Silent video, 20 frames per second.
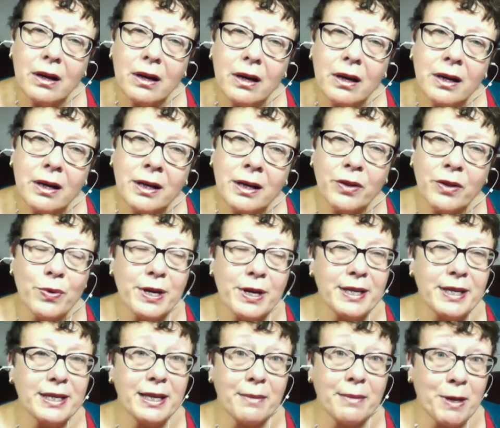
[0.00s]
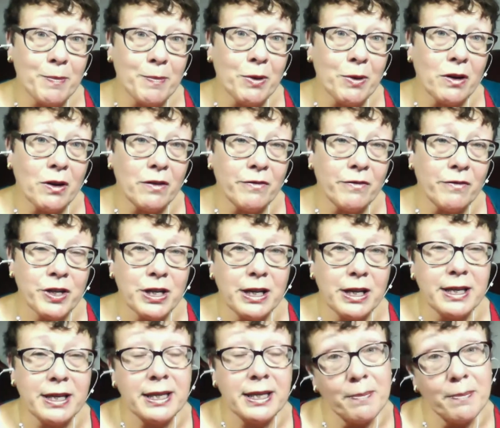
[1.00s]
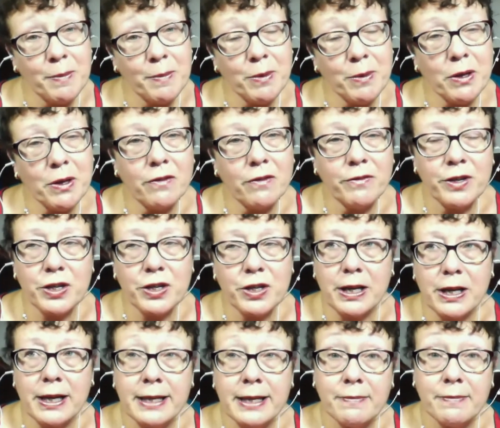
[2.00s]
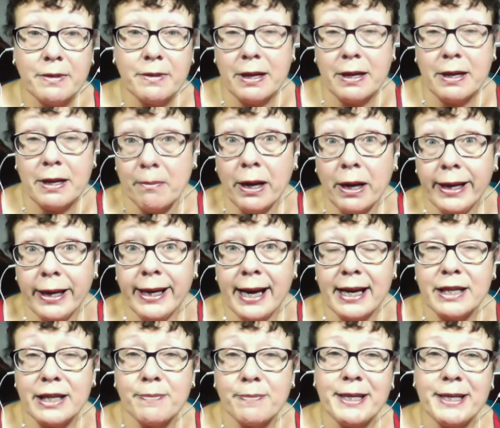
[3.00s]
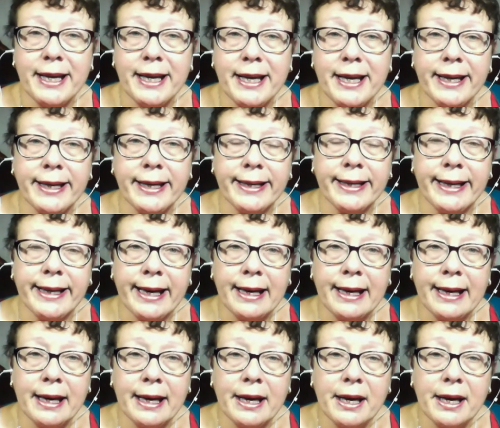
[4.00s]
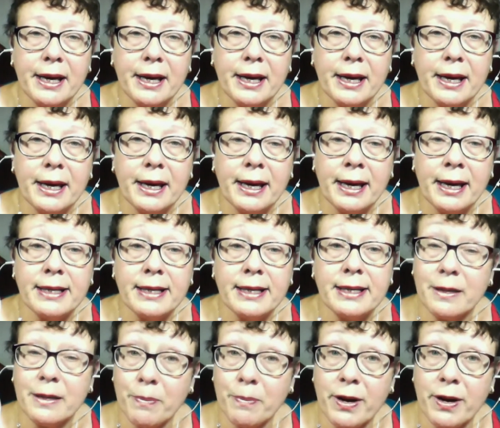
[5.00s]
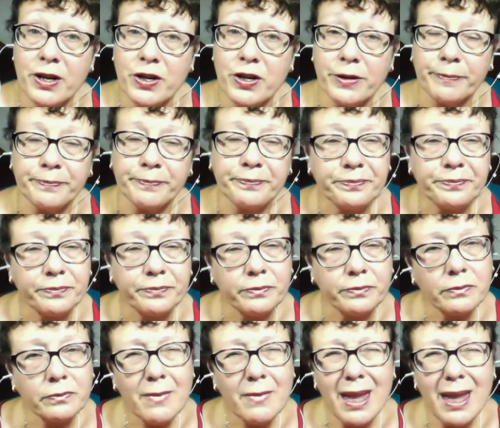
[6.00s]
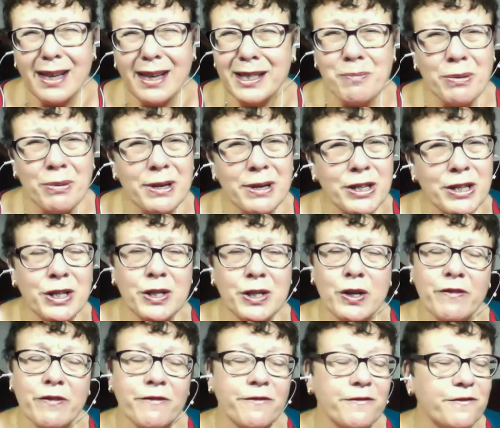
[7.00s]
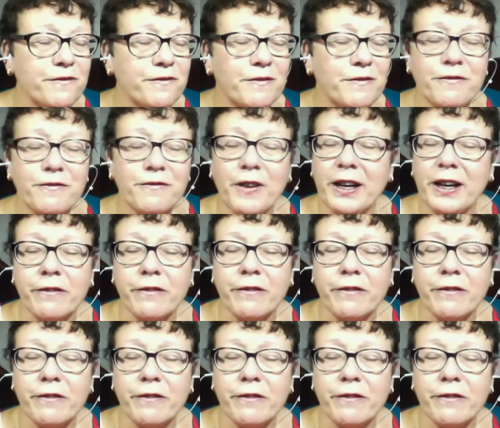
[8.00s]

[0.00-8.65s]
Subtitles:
Another reason that people can't visualize, some people can't visualize, in my case particularly, is depression. Depression's a funny